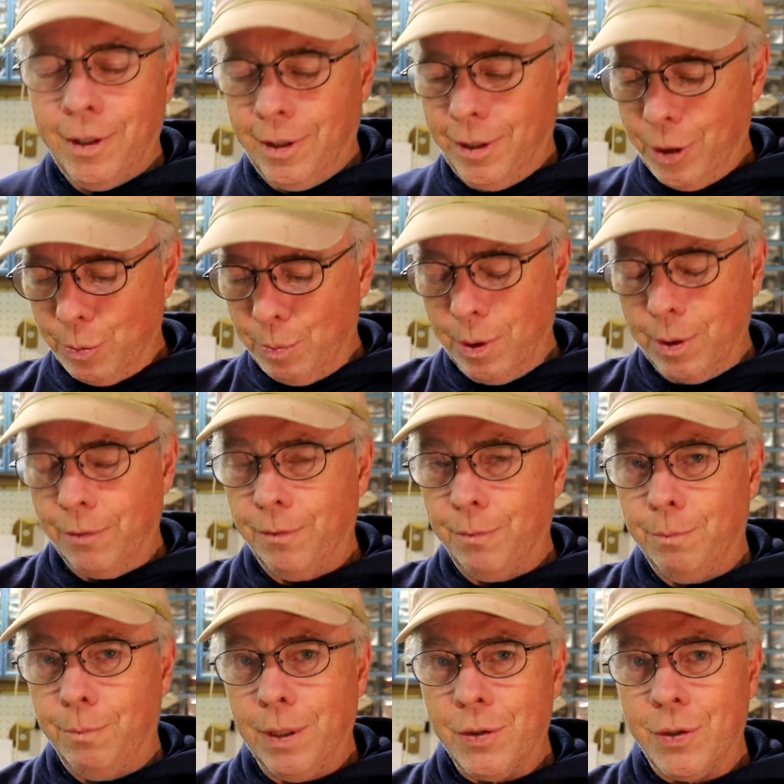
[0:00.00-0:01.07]
It's been a
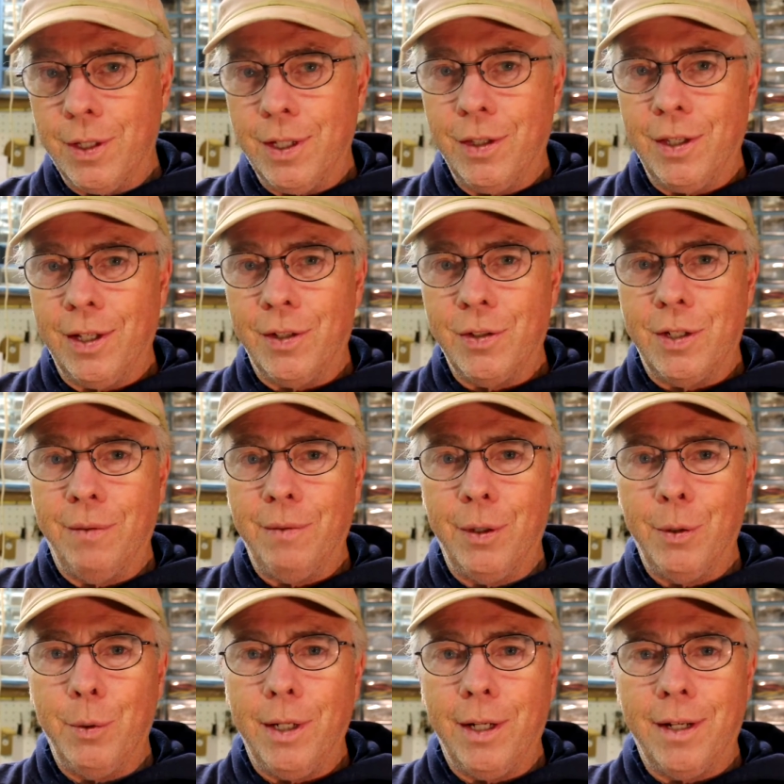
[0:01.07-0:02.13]
busy
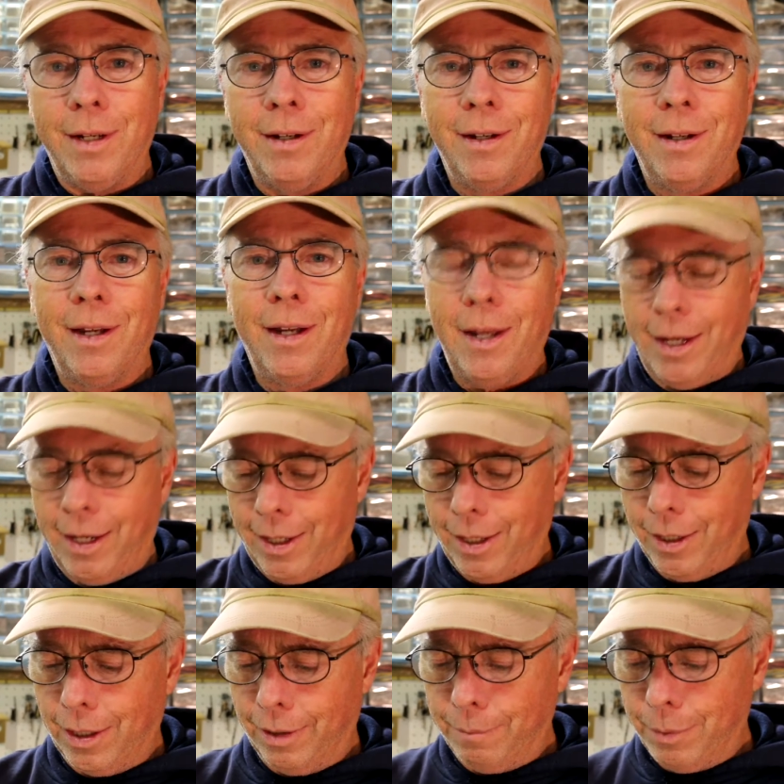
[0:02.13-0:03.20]
Thanksgiving week,
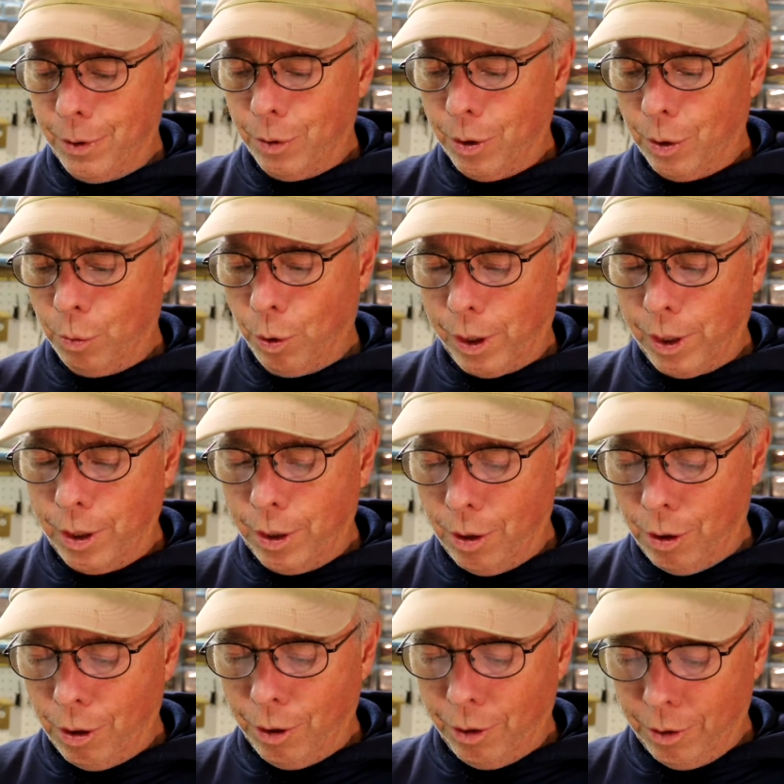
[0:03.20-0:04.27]
and I've been working
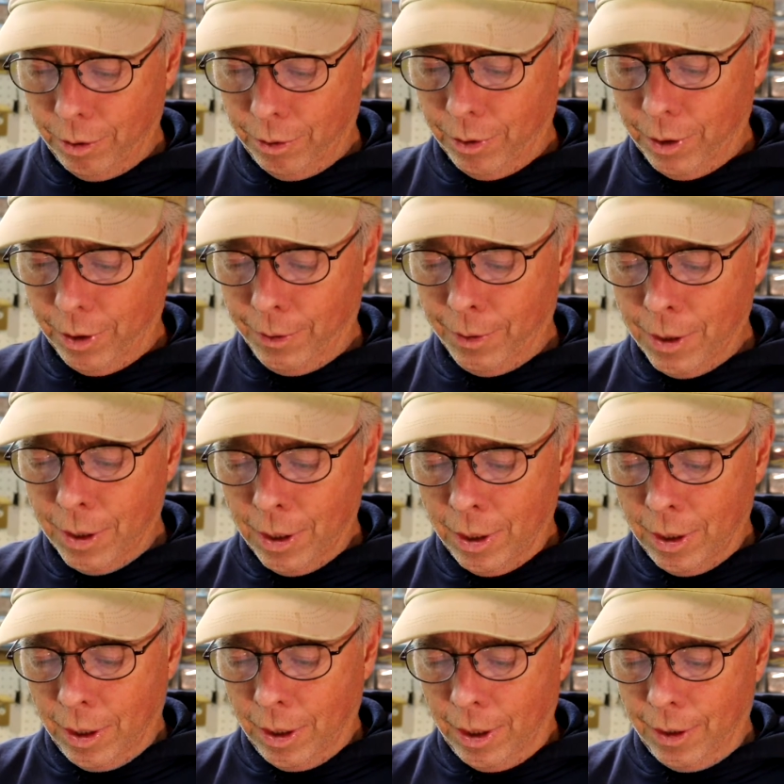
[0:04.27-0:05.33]
hard on
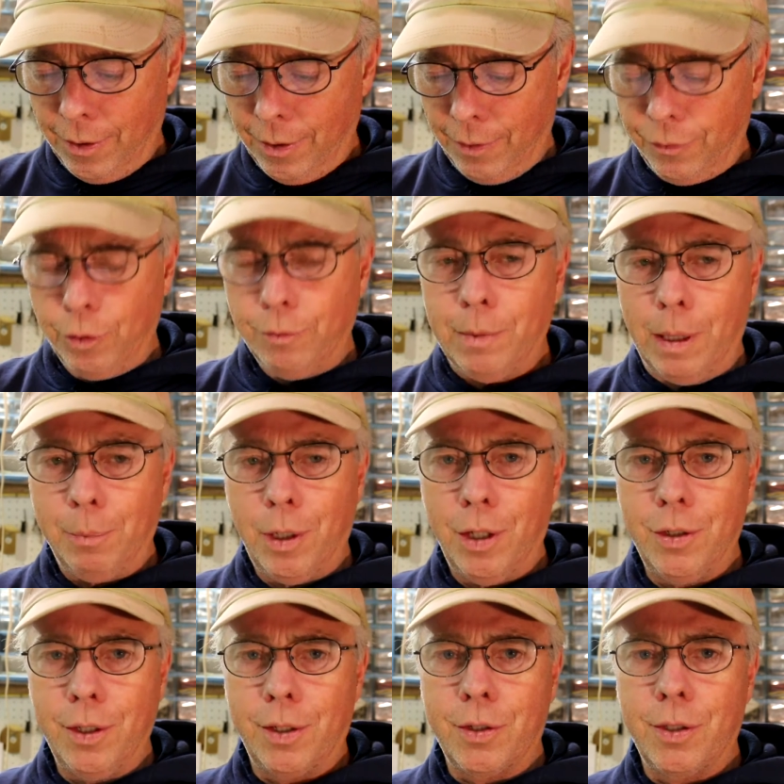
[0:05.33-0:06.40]
a few of my
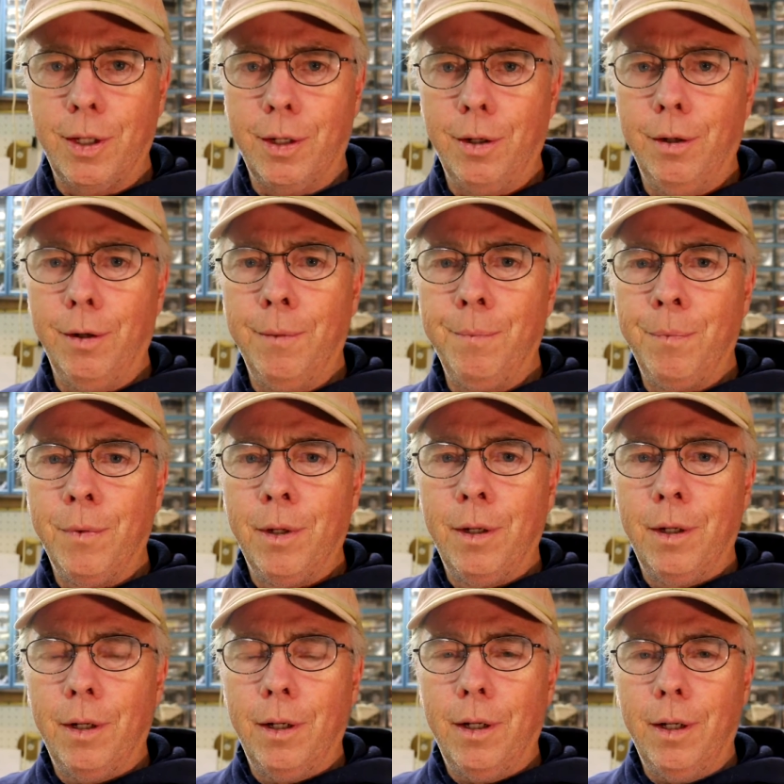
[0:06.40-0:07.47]
projects that are
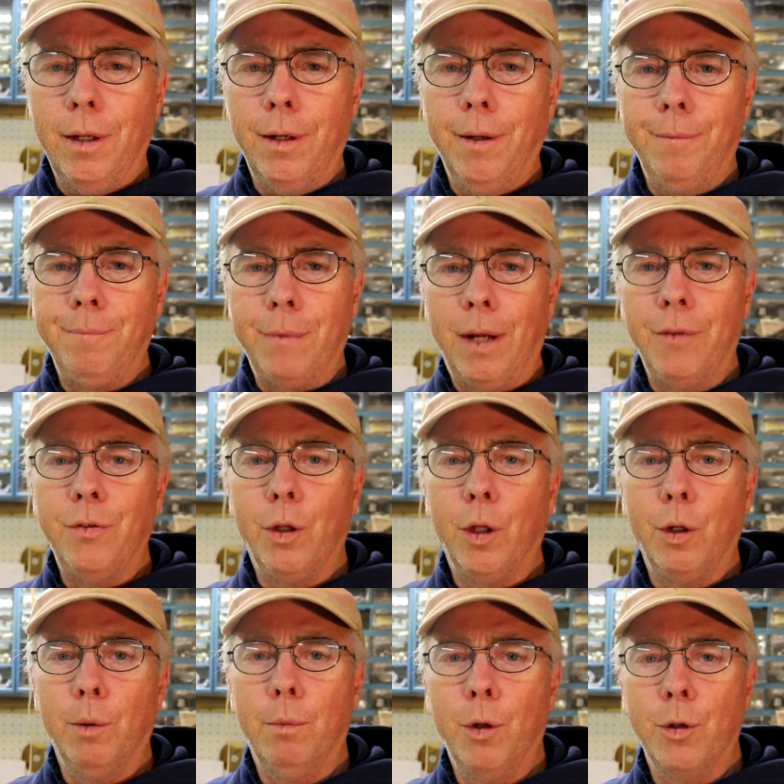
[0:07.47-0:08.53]
I feel
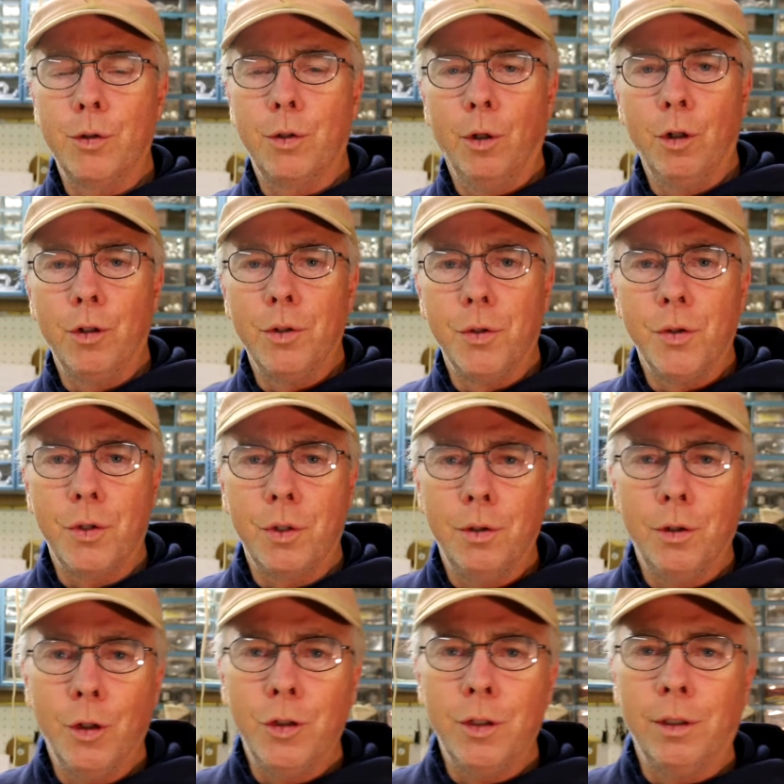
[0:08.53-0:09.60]
that are most
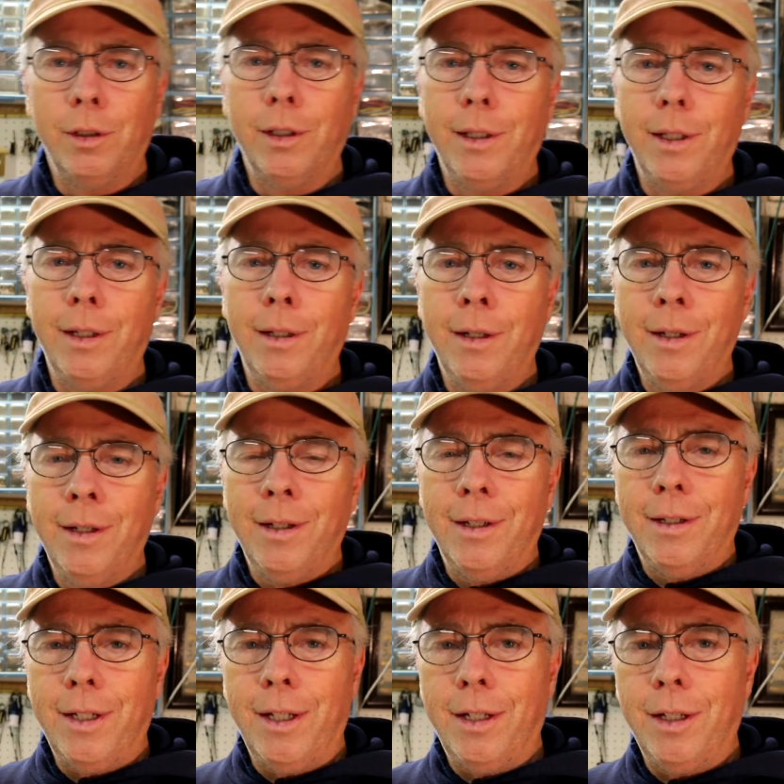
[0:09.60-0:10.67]
urgently
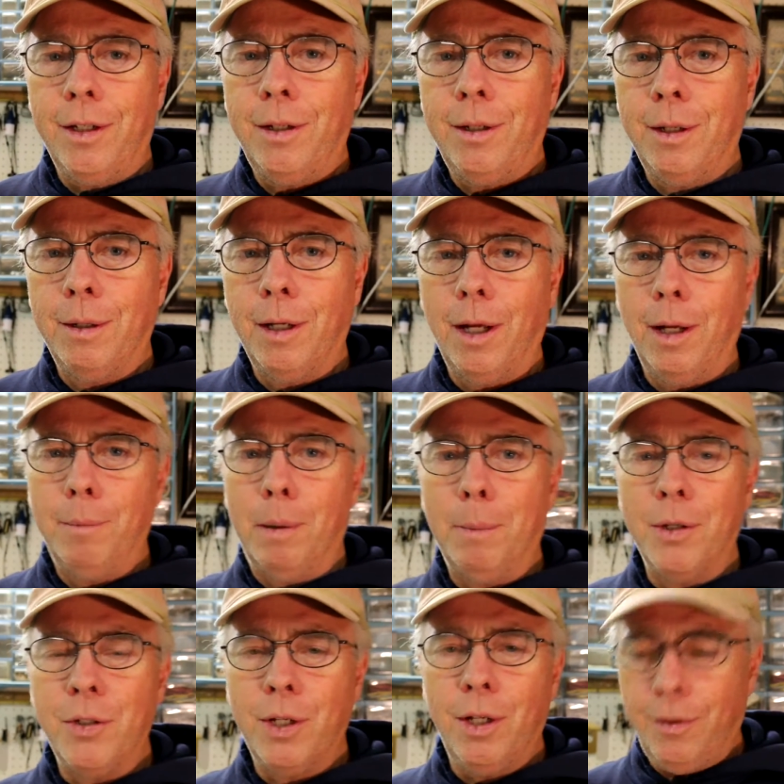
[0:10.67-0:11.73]
needed by
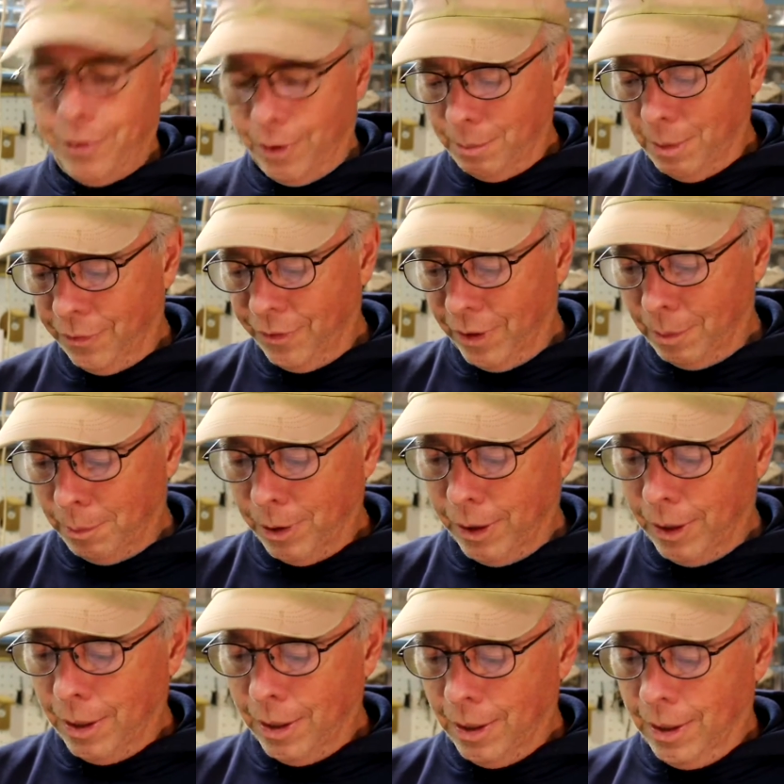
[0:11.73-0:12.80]
myself and my
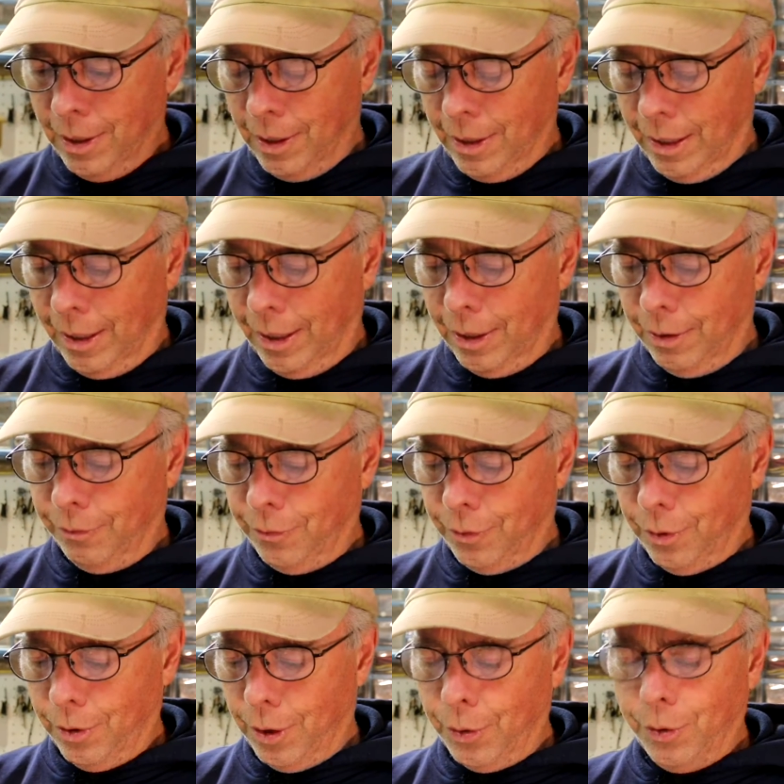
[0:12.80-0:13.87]
family, and
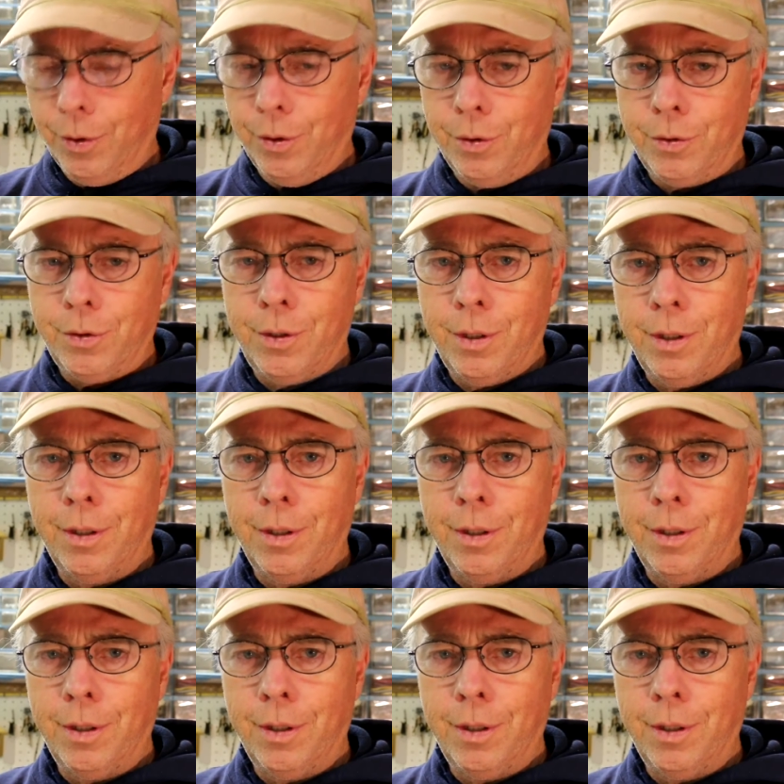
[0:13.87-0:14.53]
for others